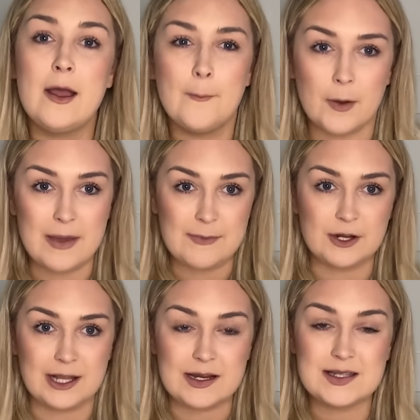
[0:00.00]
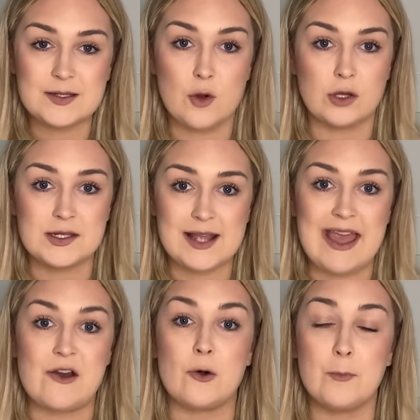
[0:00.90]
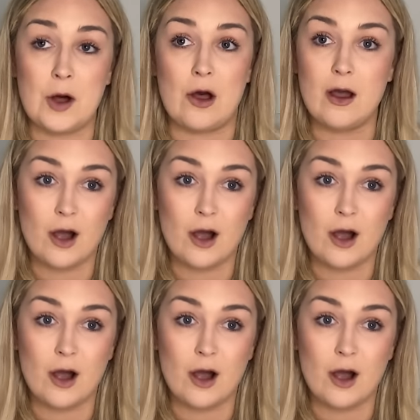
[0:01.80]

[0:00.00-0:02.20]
but maybe on like a smaller scale but